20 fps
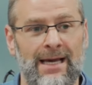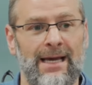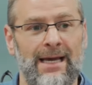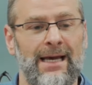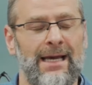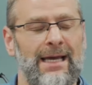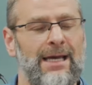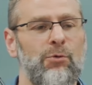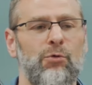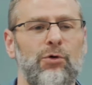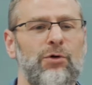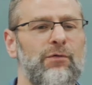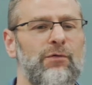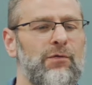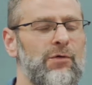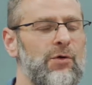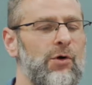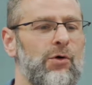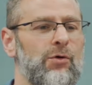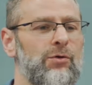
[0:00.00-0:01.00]
he would have
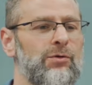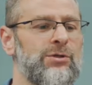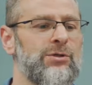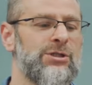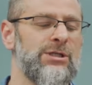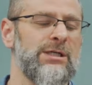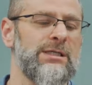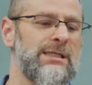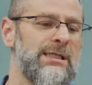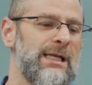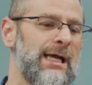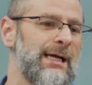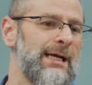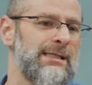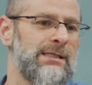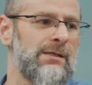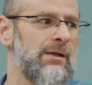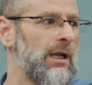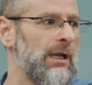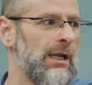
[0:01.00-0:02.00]
known, just like
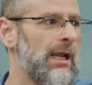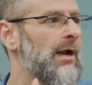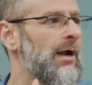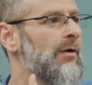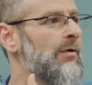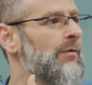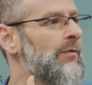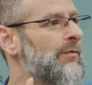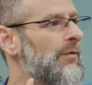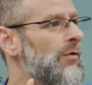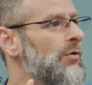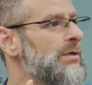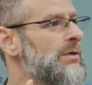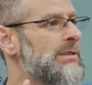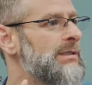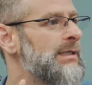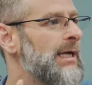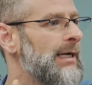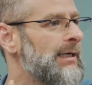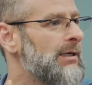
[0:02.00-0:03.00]
a lot of folks
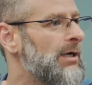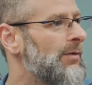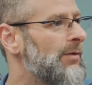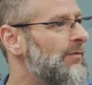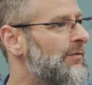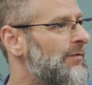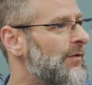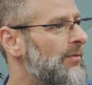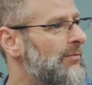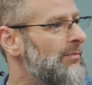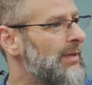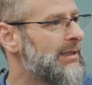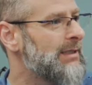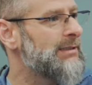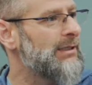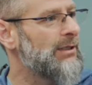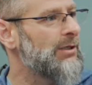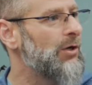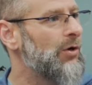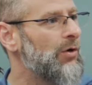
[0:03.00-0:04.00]
that come from
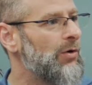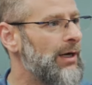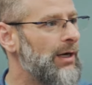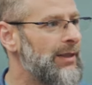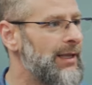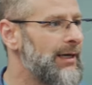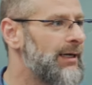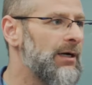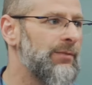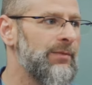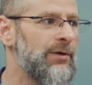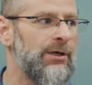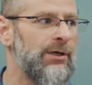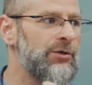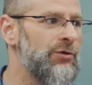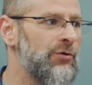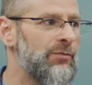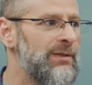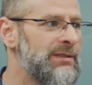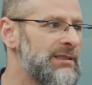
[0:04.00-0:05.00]
Mexico and they come here and
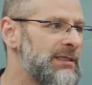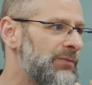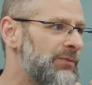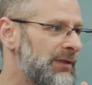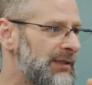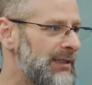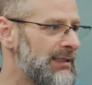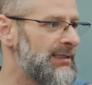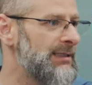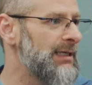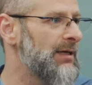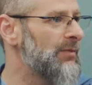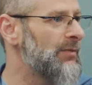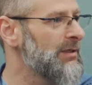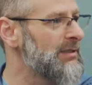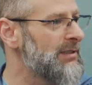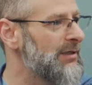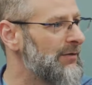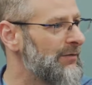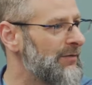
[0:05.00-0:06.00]
do business, but they stay
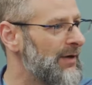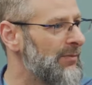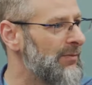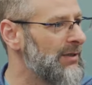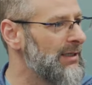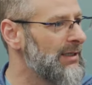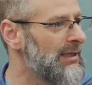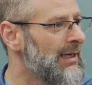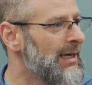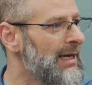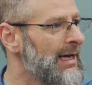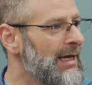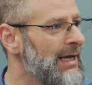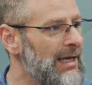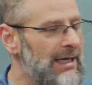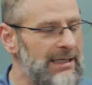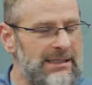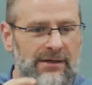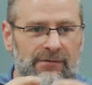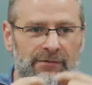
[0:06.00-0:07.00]
amongst their family.
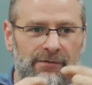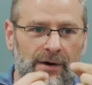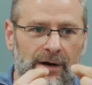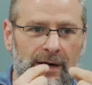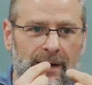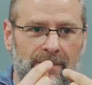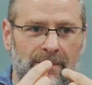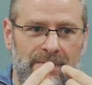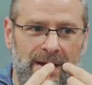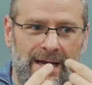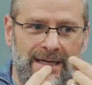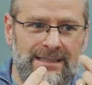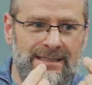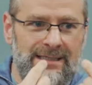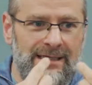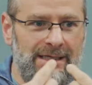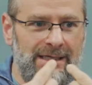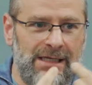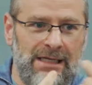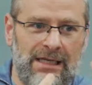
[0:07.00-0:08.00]
It's a very
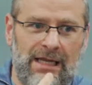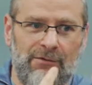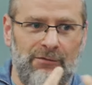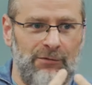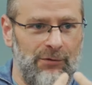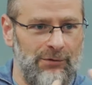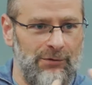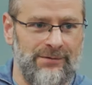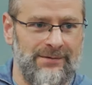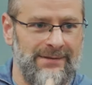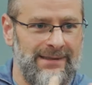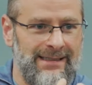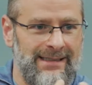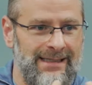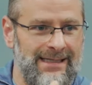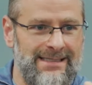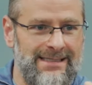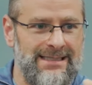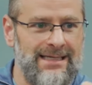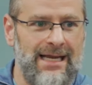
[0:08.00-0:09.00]
basic level.
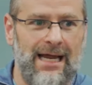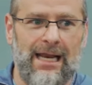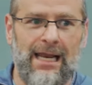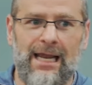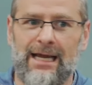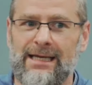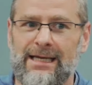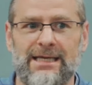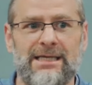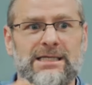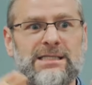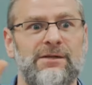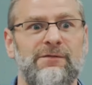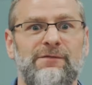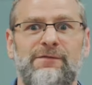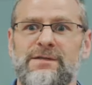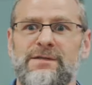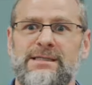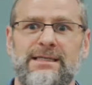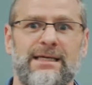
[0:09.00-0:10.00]
It's not like any
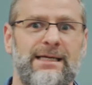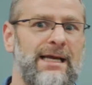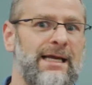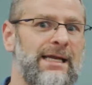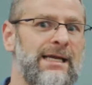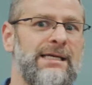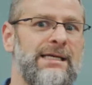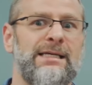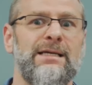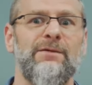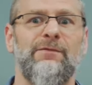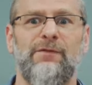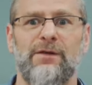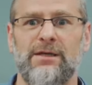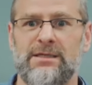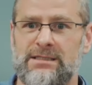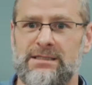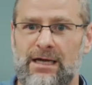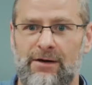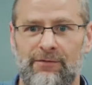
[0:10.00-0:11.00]
sophisticated, deep
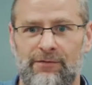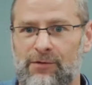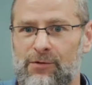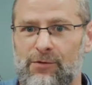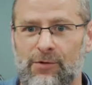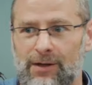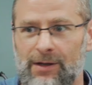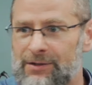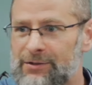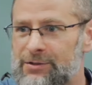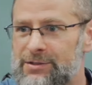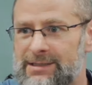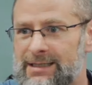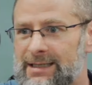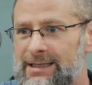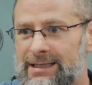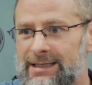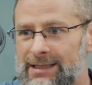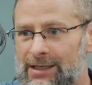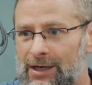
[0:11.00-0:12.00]
philosophical
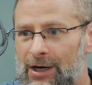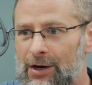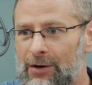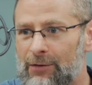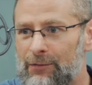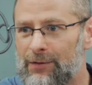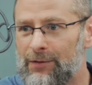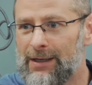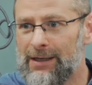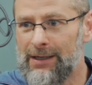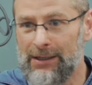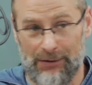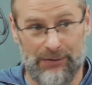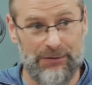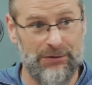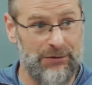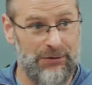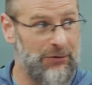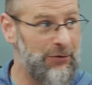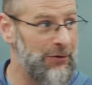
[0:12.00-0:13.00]
understanding of
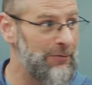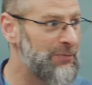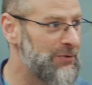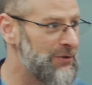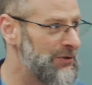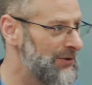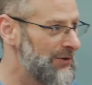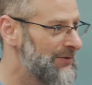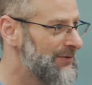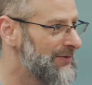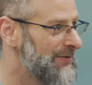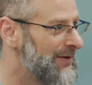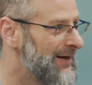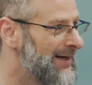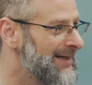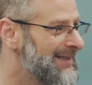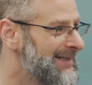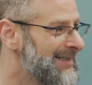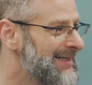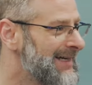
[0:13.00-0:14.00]
scripture,
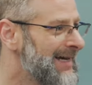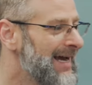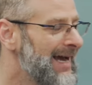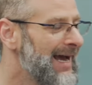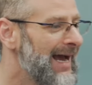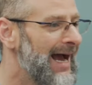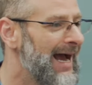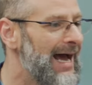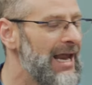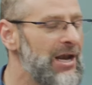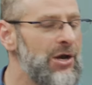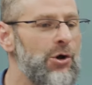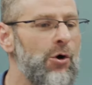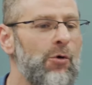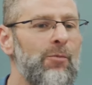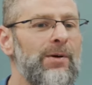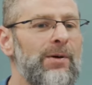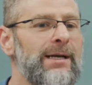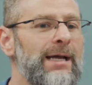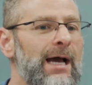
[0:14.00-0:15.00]
right? And
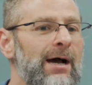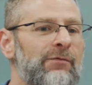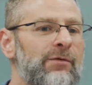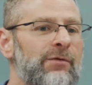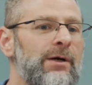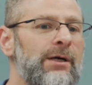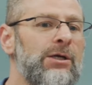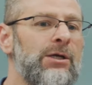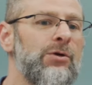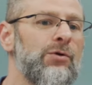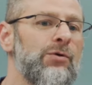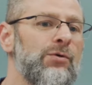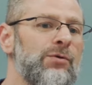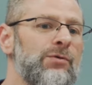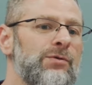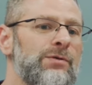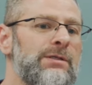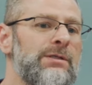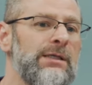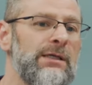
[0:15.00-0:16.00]
nobody ever
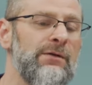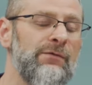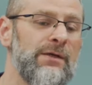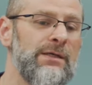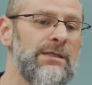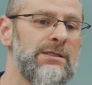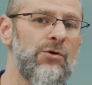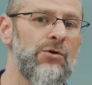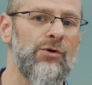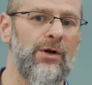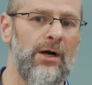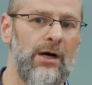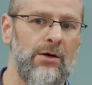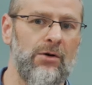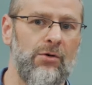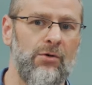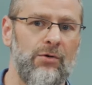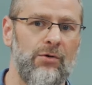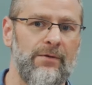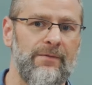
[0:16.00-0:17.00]
accused, even his own
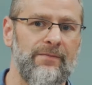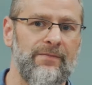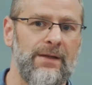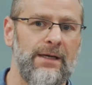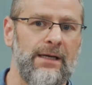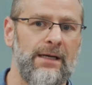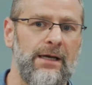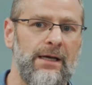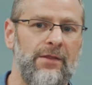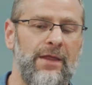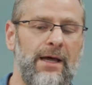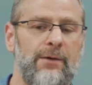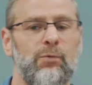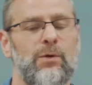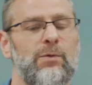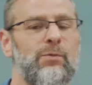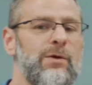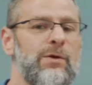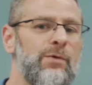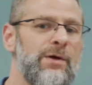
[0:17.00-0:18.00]
uncle, that
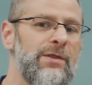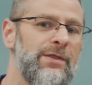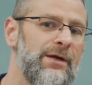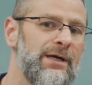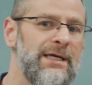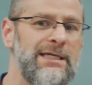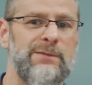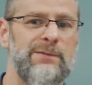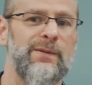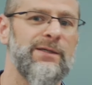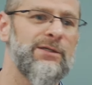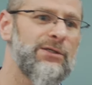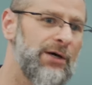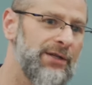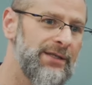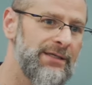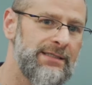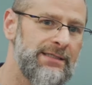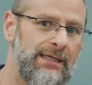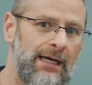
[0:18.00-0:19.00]
when we went there, he spent all
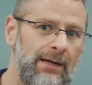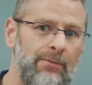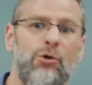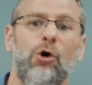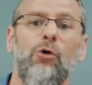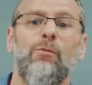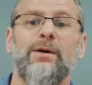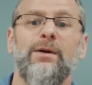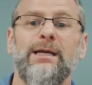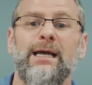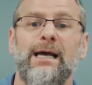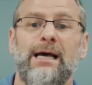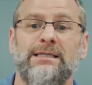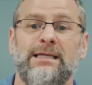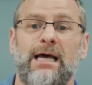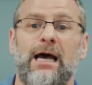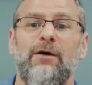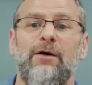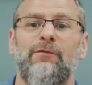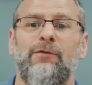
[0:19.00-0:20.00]
this time. Nobody has
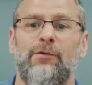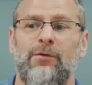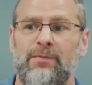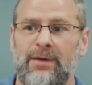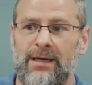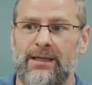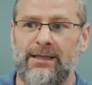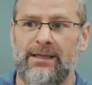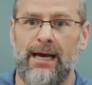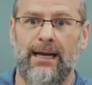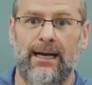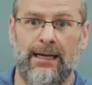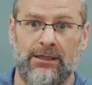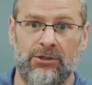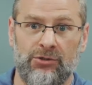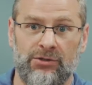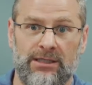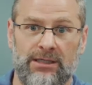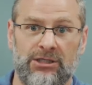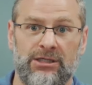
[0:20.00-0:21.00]
ever made that
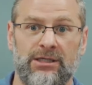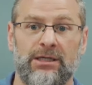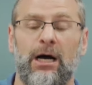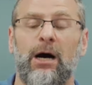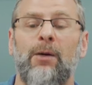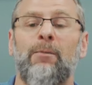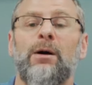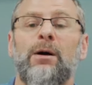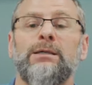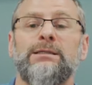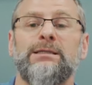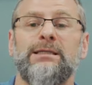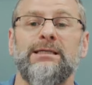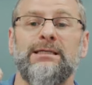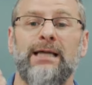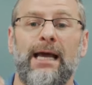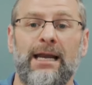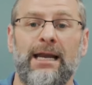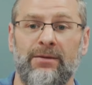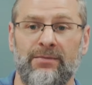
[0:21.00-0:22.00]
accusation amongst his
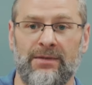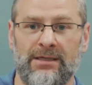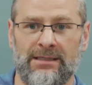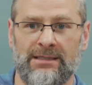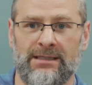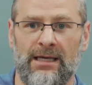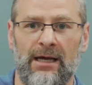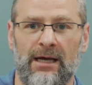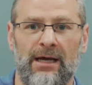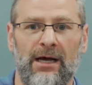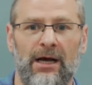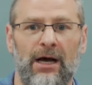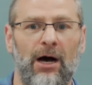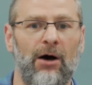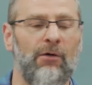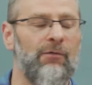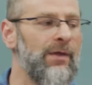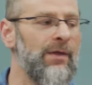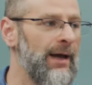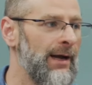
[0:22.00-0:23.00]
enemies
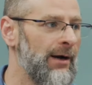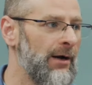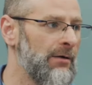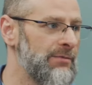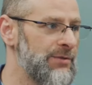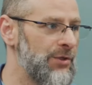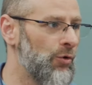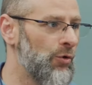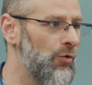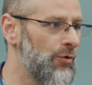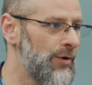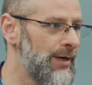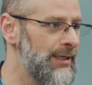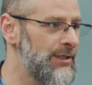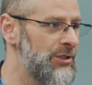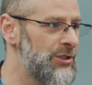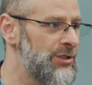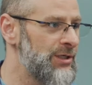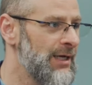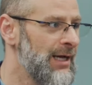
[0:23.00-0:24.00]
of the Arabs, the
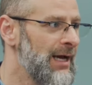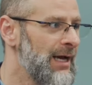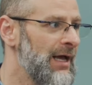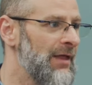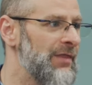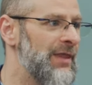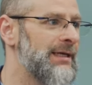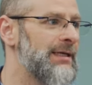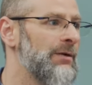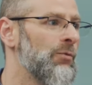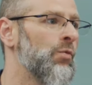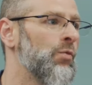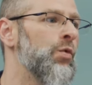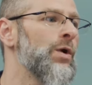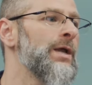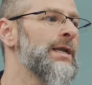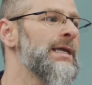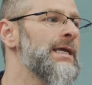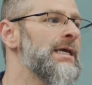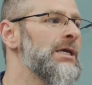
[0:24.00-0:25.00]
Quraysh, that
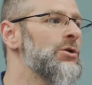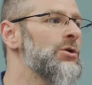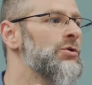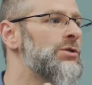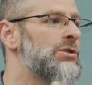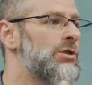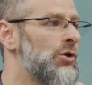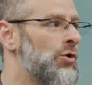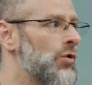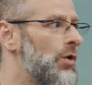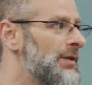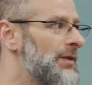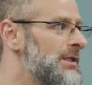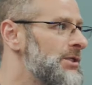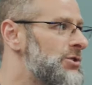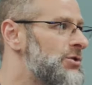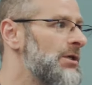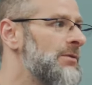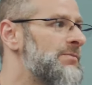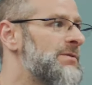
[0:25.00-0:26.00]
when he used to go on
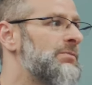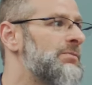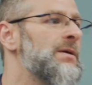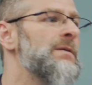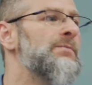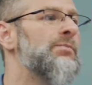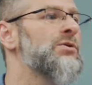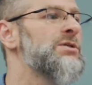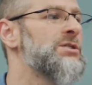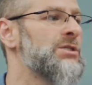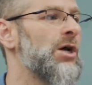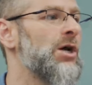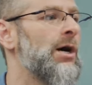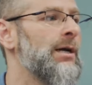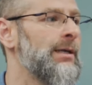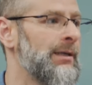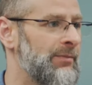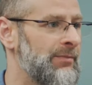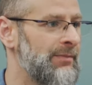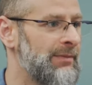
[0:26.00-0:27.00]
these trips, people saw
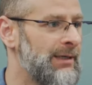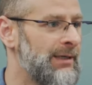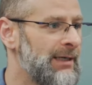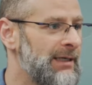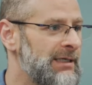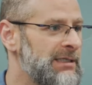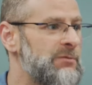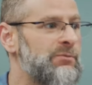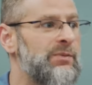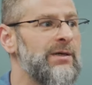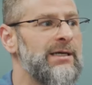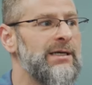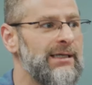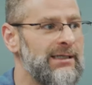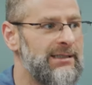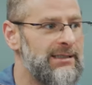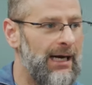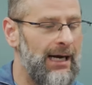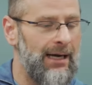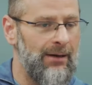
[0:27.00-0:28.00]
him spending
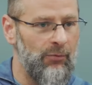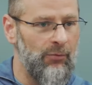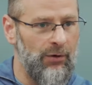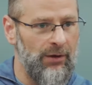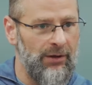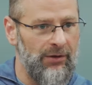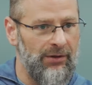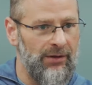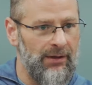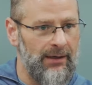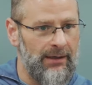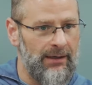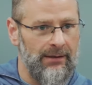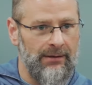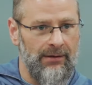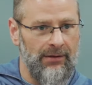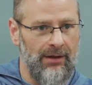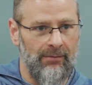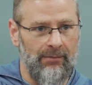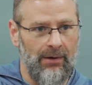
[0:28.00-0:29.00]
time with
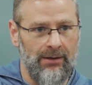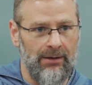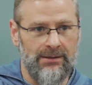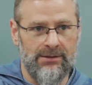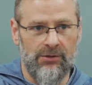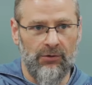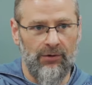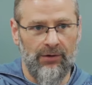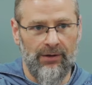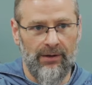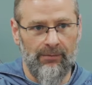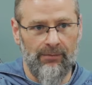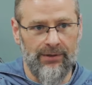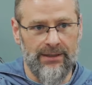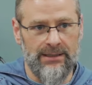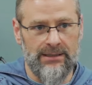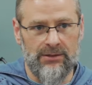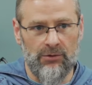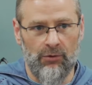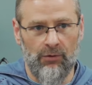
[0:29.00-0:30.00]
the monks or the
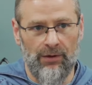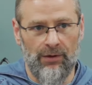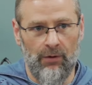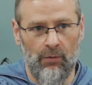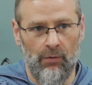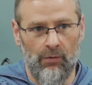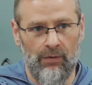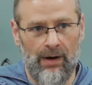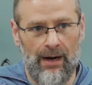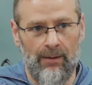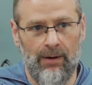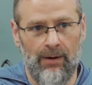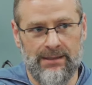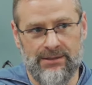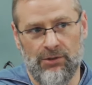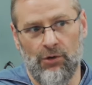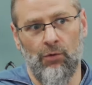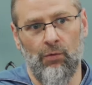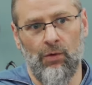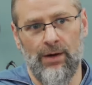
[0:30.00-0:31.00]
priests or the rabbis
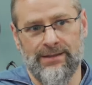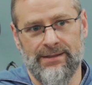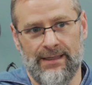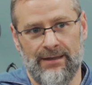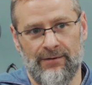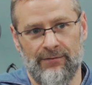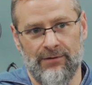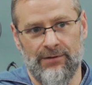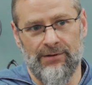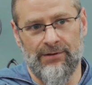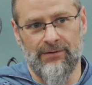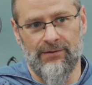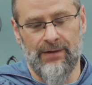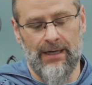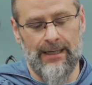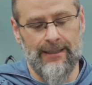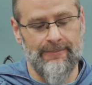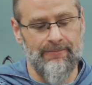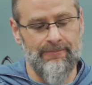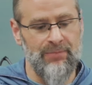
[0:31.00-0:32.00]
or whatever,
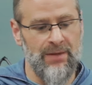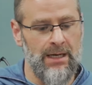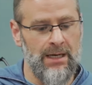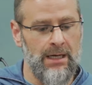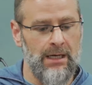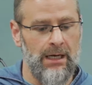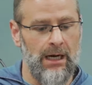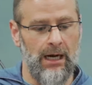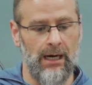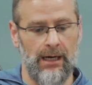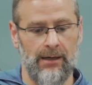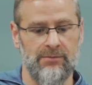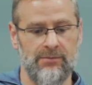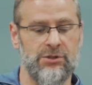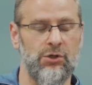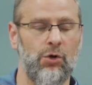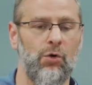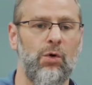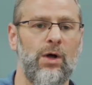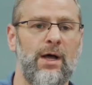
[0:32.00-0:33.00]
right?
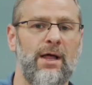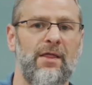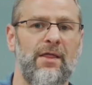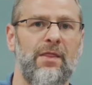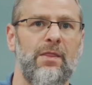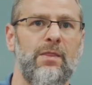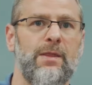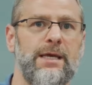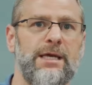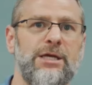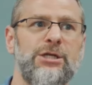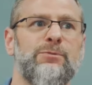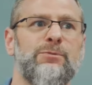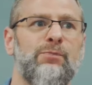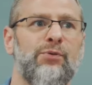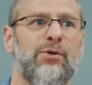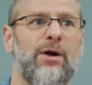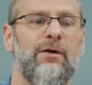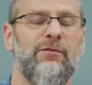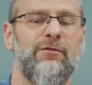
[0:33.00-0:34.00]
So each
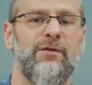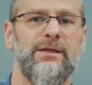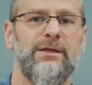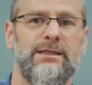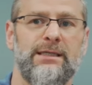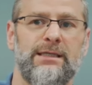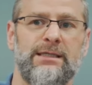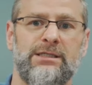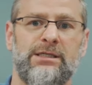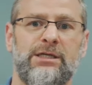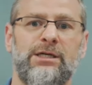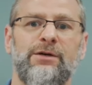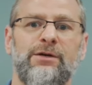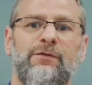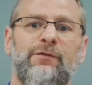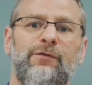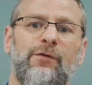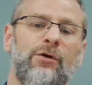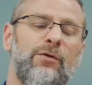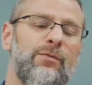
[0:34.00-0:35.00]
prophet is
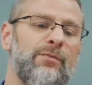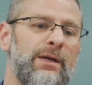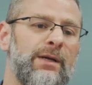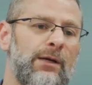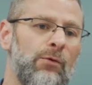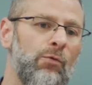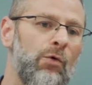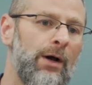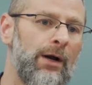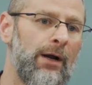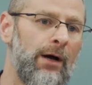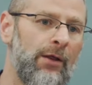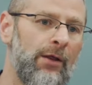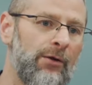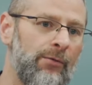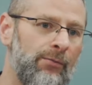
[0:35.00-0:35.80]
confirming what other